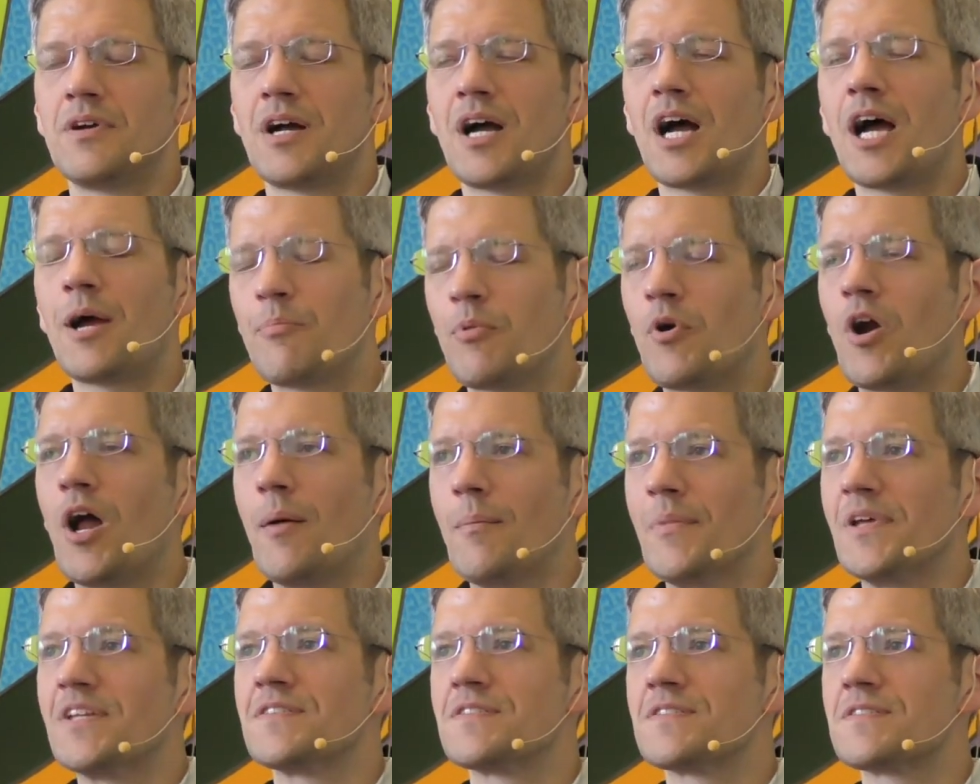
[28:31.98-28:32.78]
I
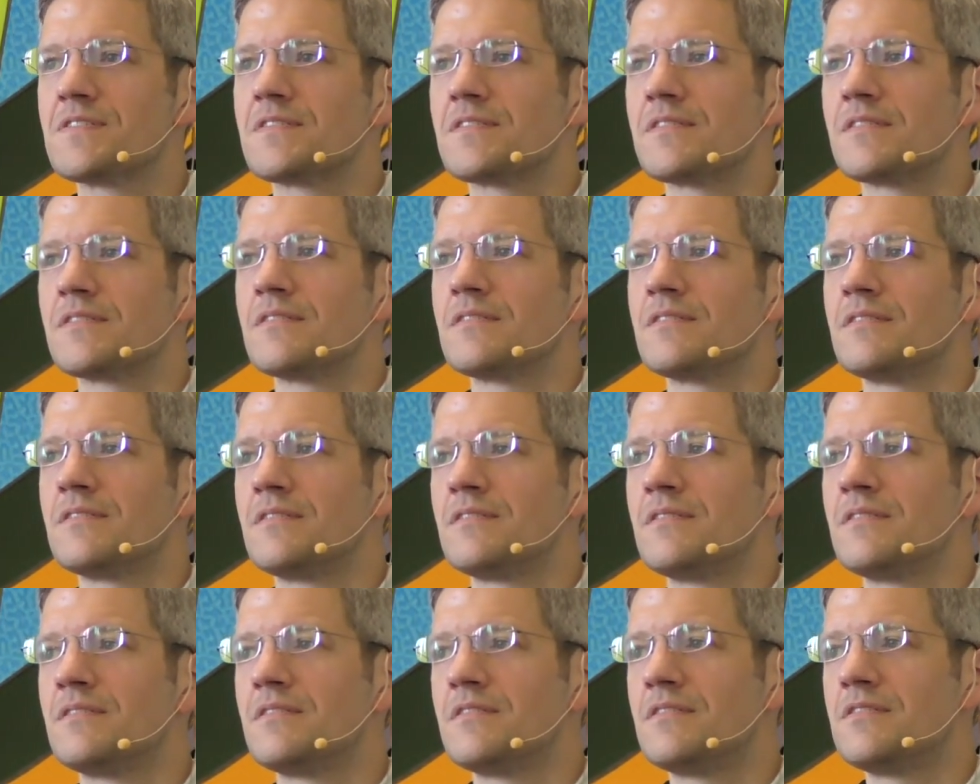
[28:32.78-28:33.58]
promise,
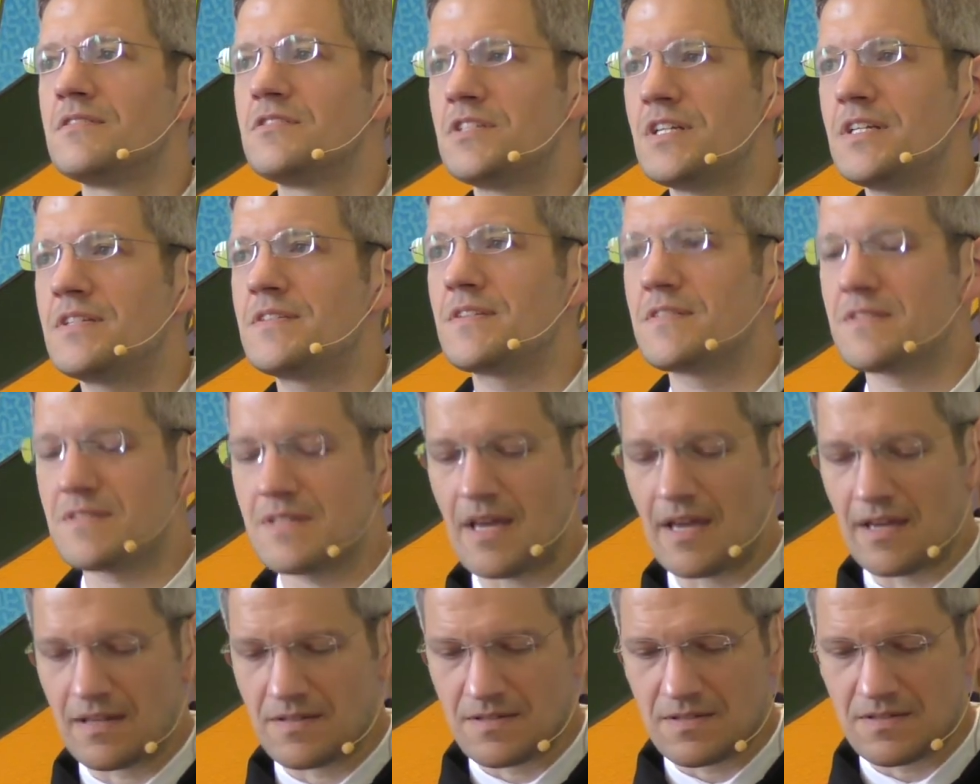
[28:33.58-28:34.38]
Jesus
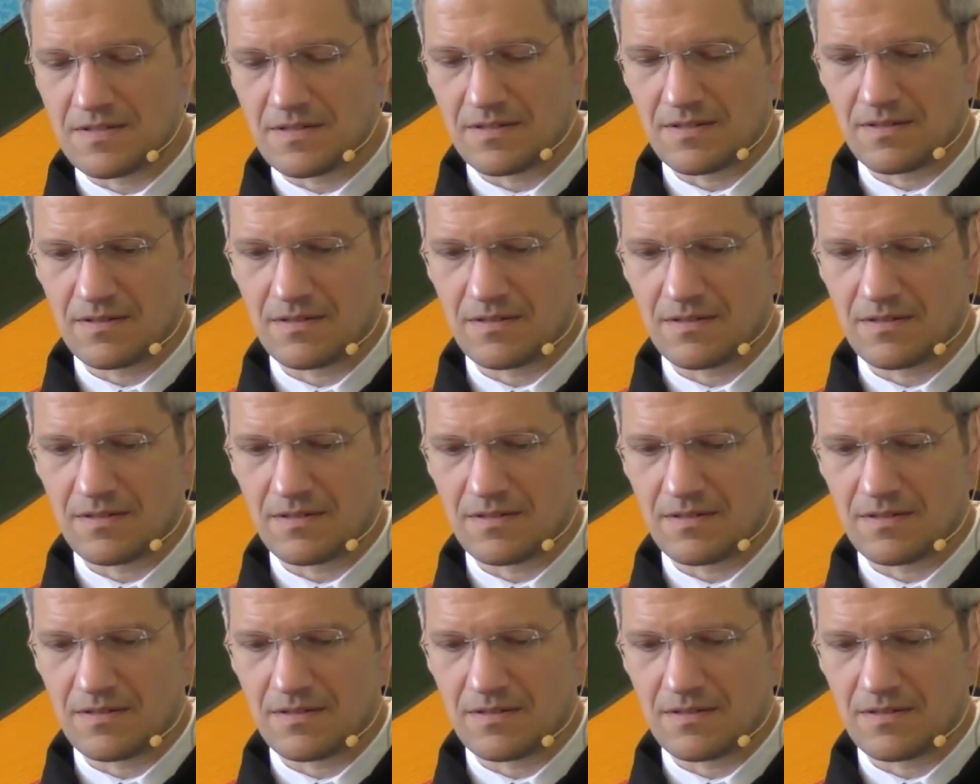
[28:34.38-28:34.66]
says.